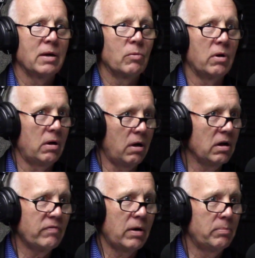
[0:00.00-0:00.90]
Well, all
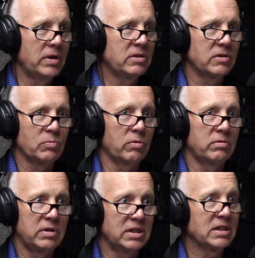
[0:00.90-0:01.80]
of our buses were
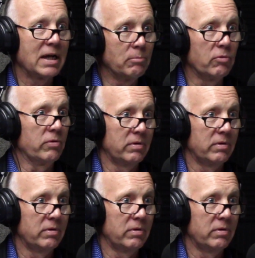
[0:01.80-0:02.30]
disabled.